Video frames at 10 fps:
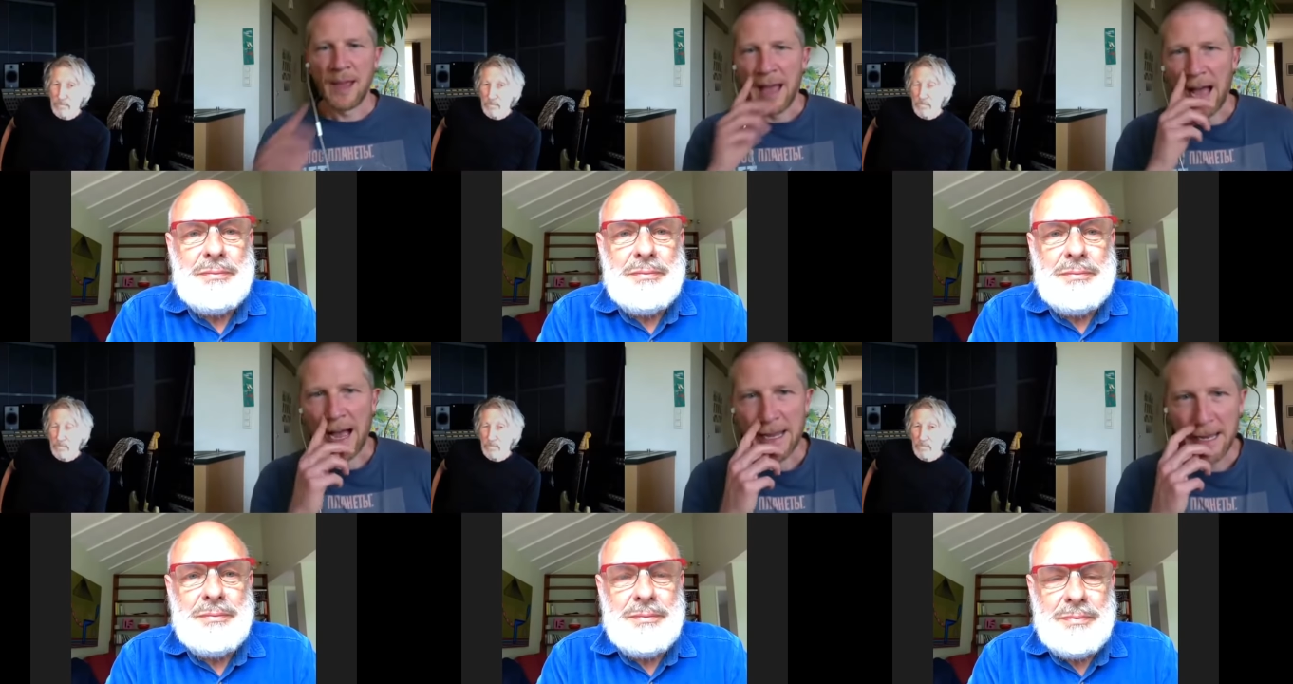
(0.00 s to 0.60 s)

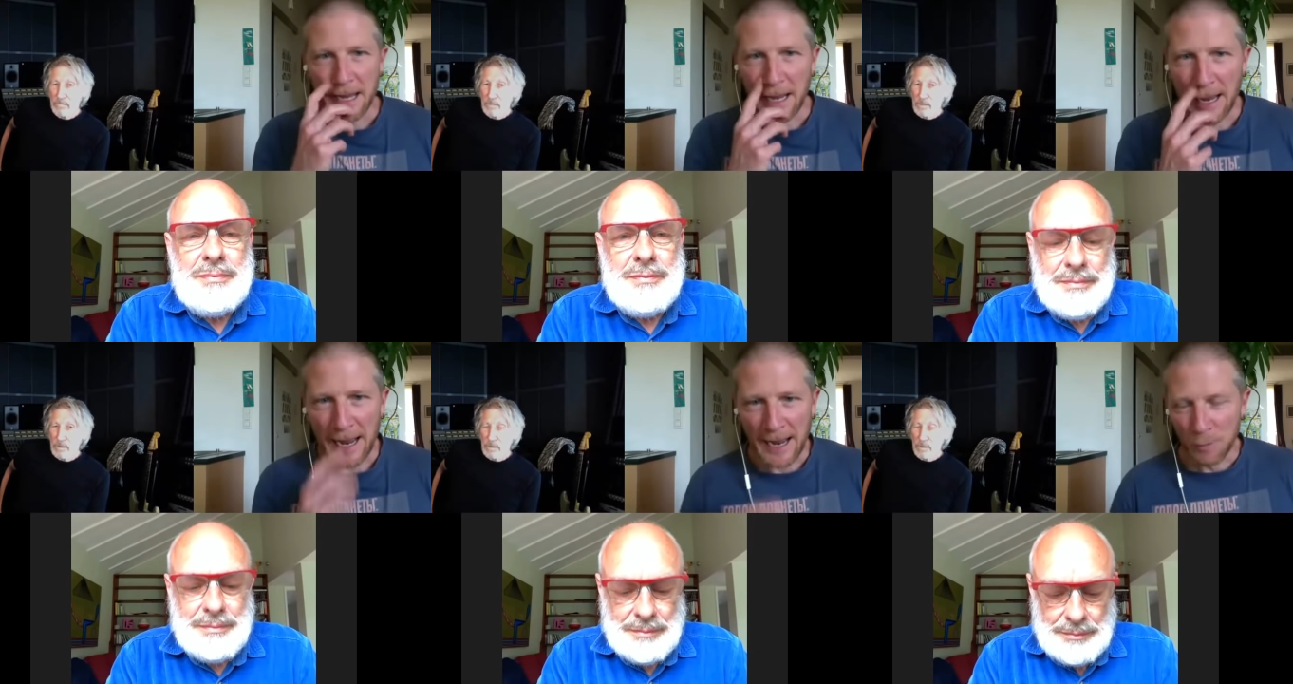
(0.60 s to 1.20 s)
Speaker 1: I
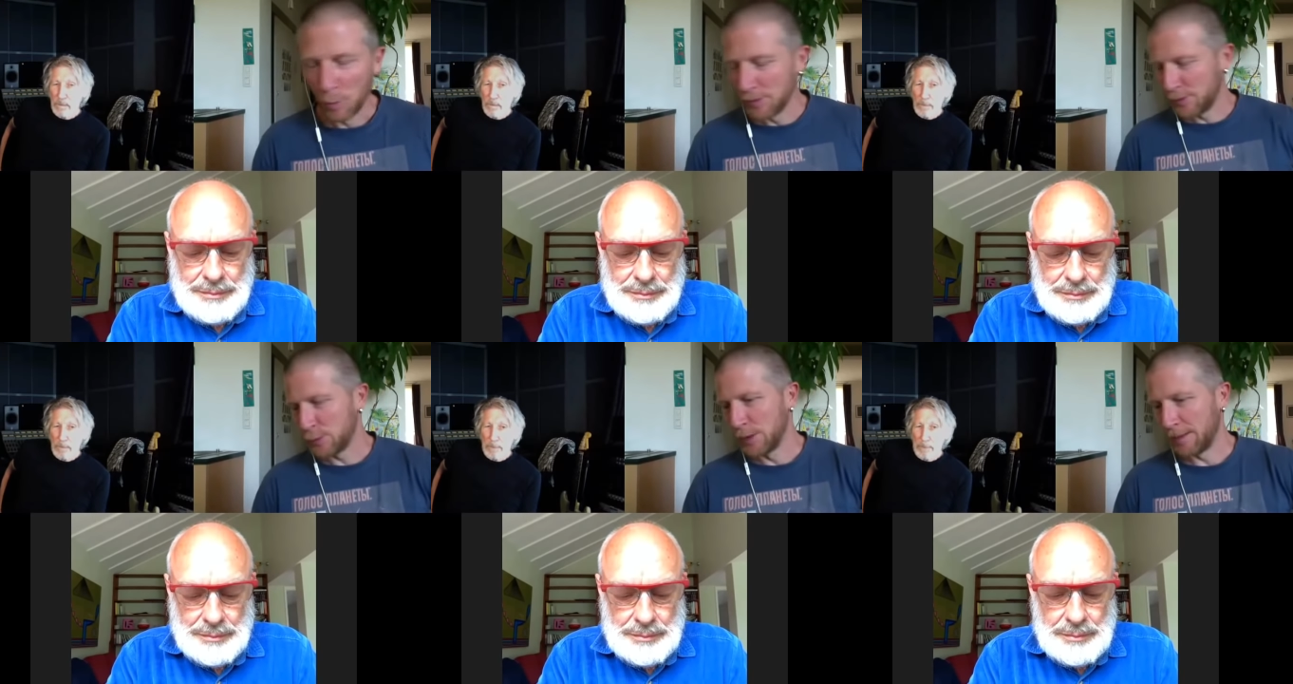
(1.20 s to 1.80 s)
I want
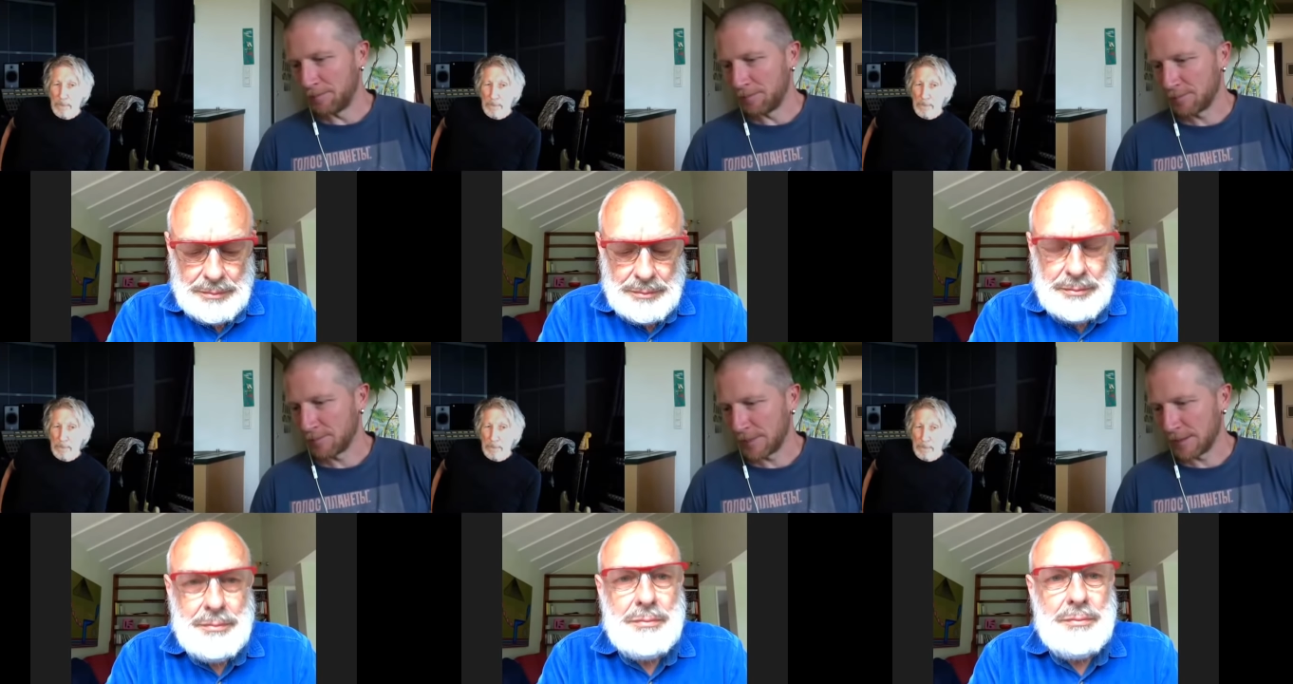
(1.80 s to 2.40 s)
to um,